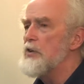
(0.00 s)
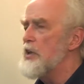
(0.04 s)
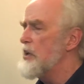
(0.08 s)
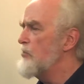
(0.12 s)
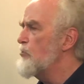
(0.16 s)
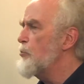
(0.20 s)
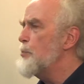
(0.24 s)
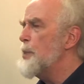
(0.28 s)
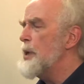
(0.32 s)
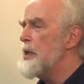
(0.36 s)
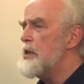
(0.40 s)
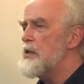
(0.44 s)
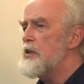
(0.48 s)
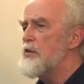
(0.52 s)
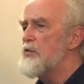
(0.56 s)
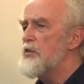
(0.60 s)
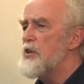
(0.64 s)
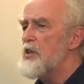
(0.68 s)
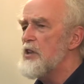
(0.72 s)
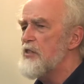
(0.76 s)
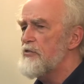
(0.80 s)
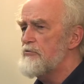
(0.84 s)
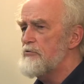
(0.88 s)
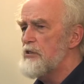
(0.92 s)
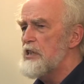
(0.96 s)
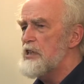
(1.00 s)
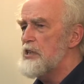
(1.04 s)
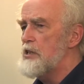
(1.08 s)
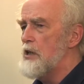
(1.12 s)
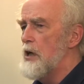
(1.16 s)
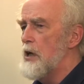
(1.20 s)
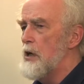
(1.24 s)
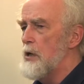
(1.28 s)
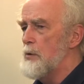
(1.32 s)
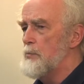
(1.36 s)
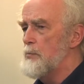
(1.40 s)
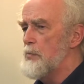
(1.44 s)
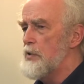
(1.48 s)
They repeated this 3
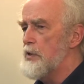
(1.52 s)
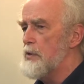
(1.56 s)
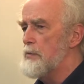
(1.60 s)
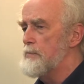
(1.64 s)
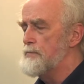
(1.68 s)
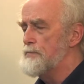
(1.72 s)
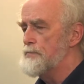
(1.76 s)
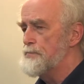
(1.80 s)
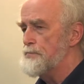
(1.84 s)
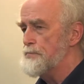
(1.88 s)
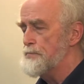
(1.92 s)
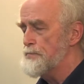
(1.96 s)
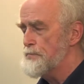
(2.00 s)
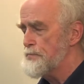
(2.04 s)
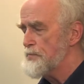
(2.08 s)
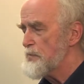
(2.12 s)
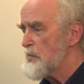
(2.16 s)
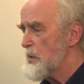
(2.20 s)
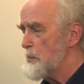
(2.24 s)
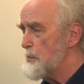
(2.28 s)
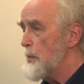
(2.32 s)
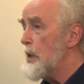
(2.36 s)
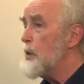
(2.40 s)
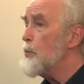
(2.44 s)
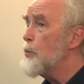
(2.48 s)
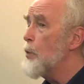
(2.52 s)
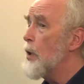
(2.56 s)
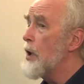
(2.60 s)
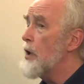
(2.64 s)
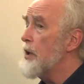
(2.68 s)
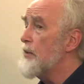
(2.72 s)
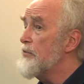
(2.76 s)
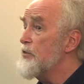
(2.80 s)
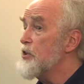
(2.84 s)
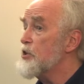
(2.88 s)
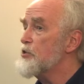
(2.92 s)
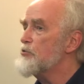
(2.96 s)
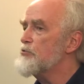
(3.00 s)
times. Meanwhile,
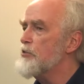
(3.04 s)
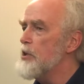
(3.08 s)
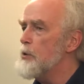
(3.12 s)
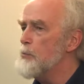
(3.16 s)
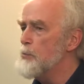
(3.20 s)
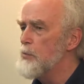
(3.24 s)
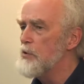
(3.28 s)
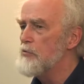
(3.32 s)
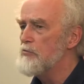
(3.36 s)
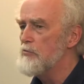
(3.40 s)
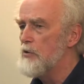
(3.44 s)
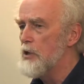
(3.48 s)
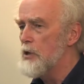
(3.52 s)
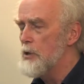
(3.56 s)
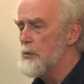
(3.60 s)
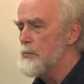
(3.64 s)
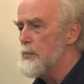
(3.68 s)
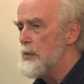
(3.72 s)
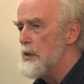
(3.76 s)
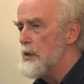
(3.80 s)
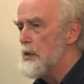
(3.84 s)
in the treatment room,